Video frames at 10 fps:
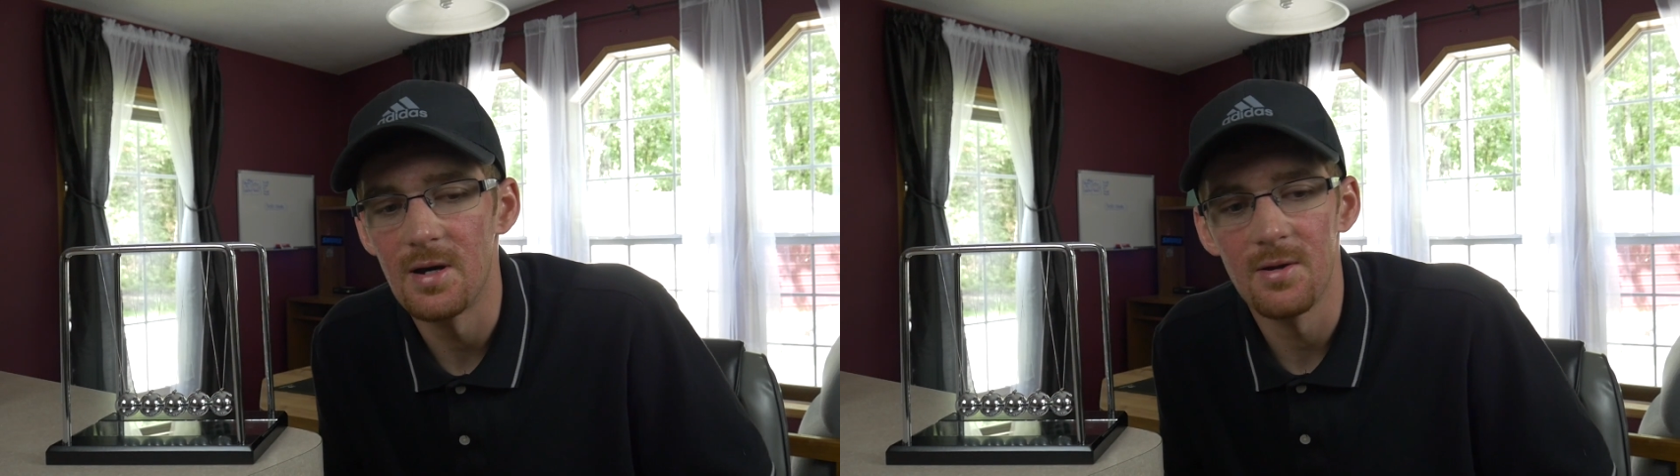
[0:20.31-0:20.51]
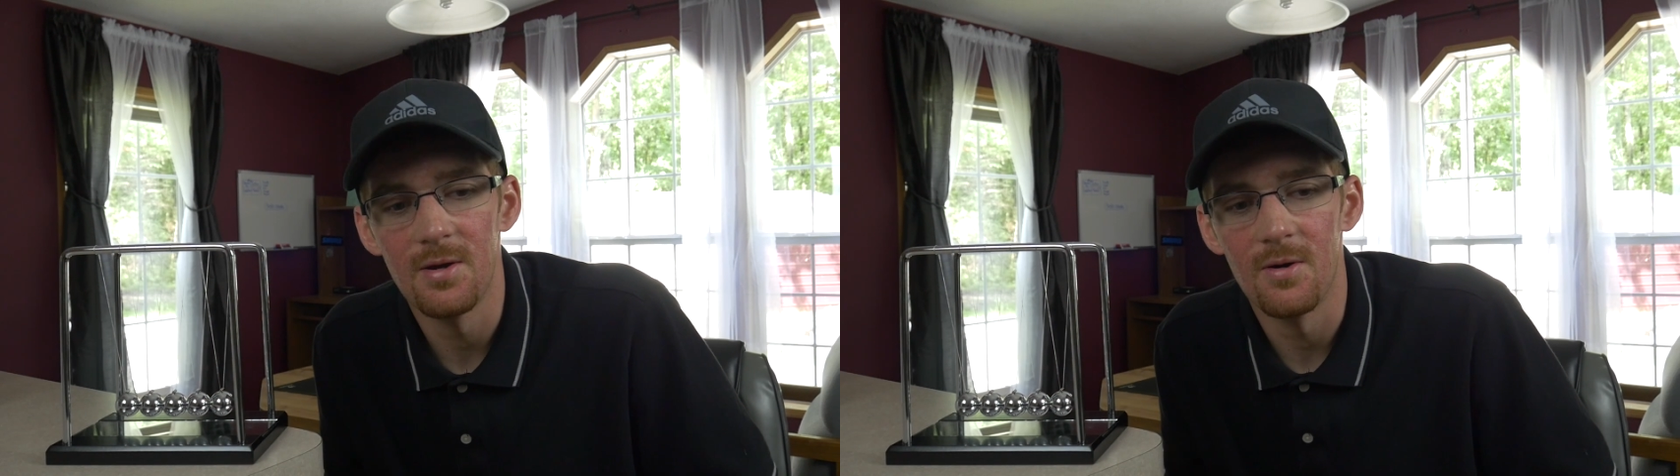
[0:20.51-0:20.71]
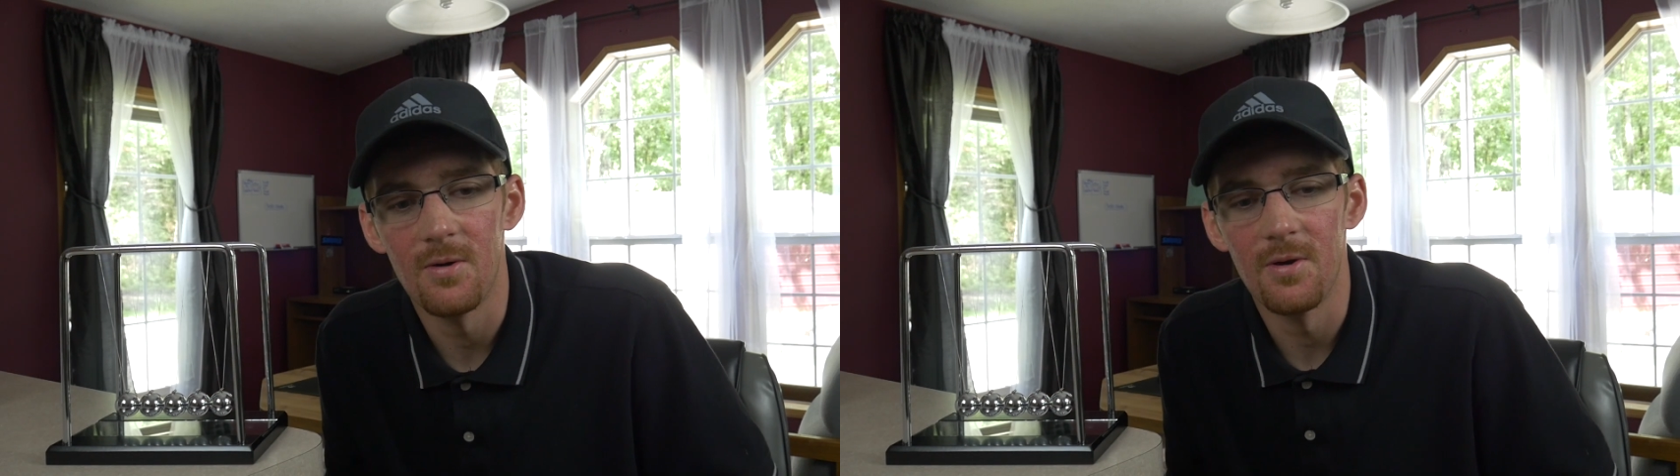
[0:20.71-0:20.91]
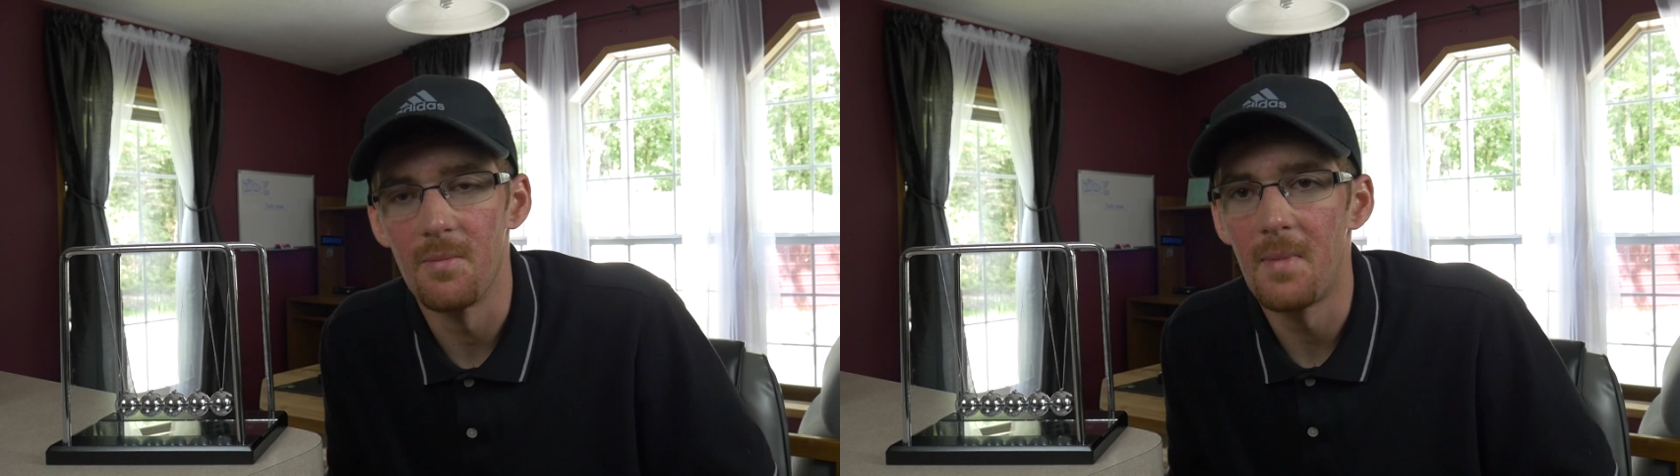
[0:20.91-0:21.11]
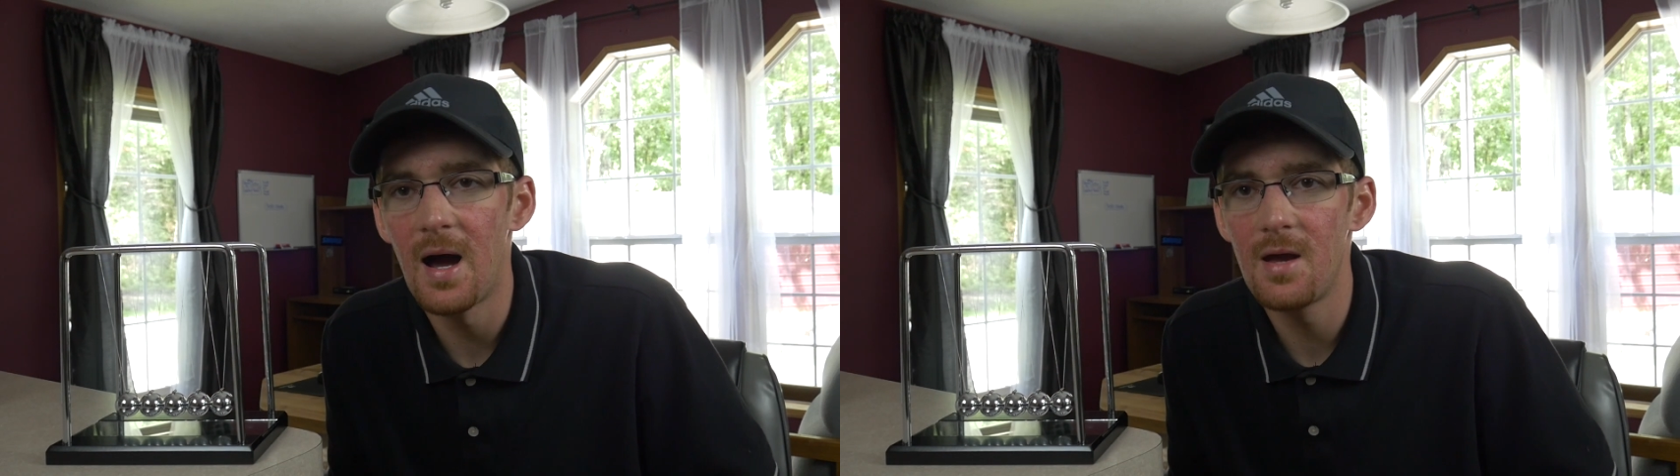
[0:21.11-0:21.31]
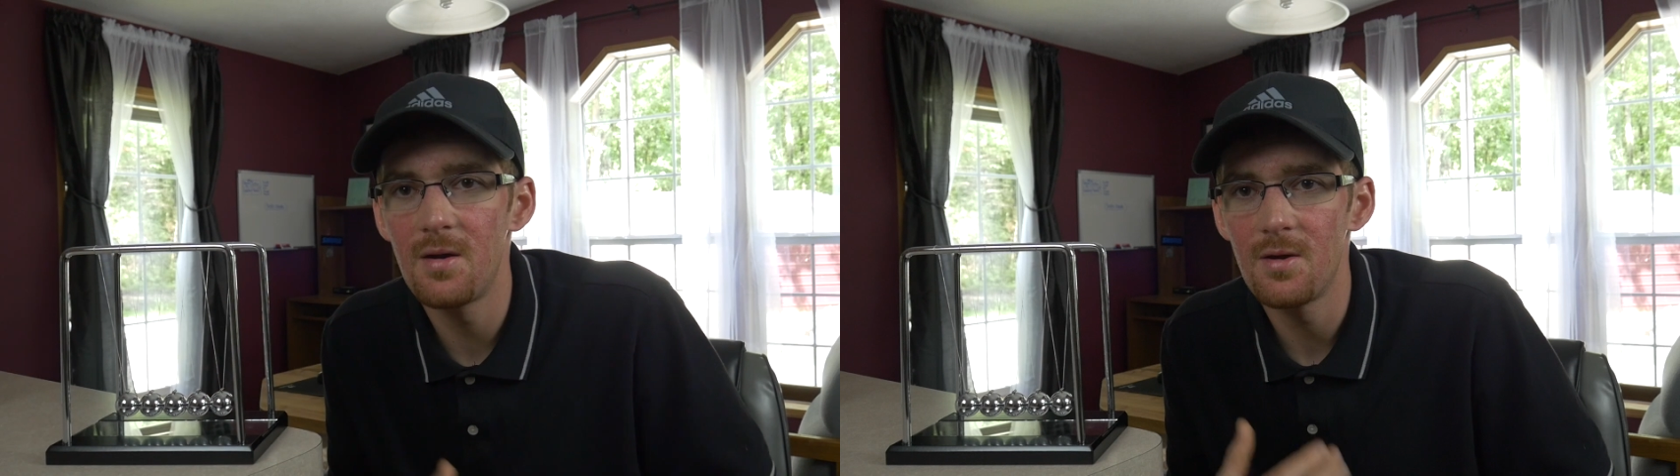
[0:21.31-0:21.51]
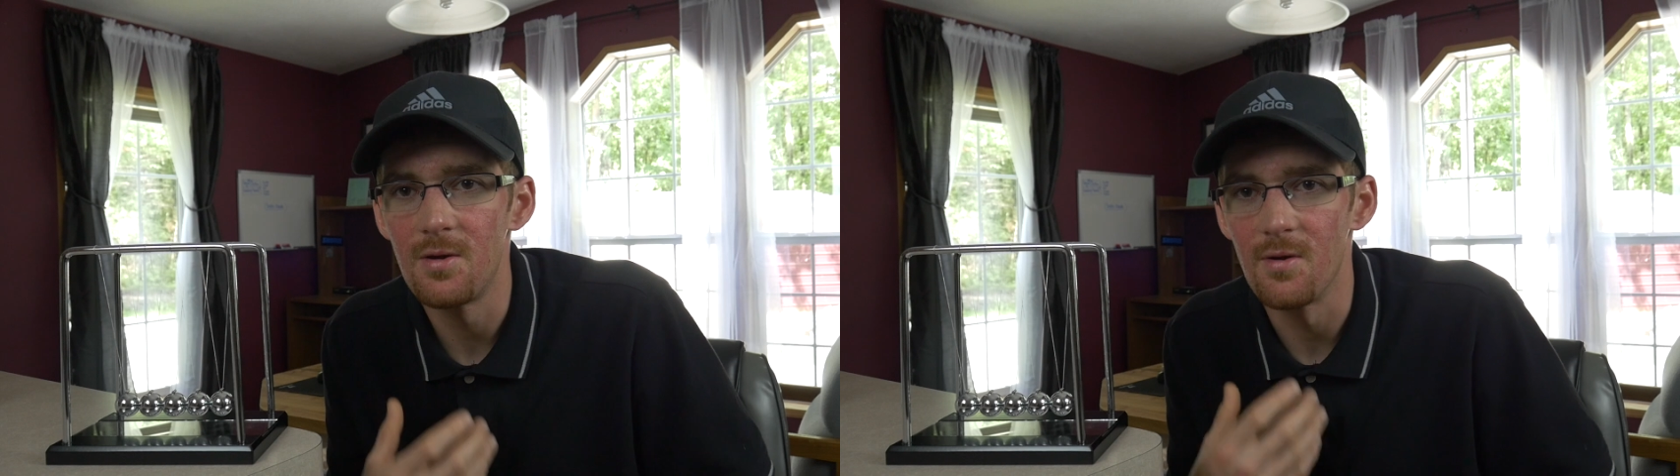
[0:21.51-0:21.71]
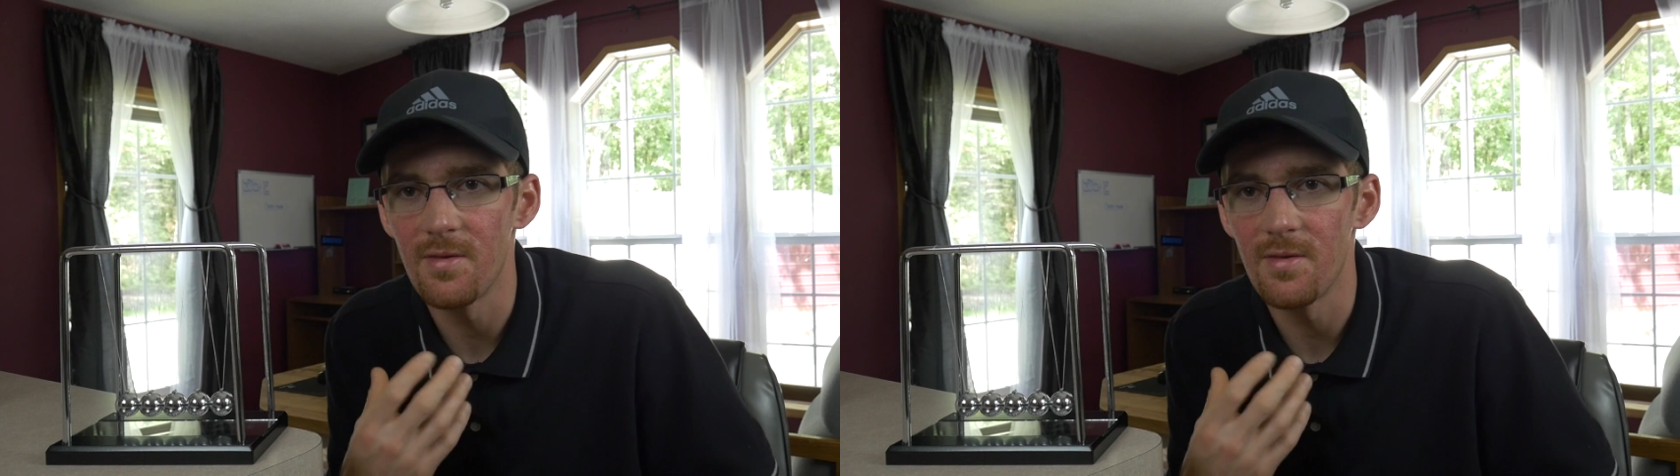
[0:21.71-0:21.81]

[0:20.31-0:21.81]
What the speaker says: your mind, your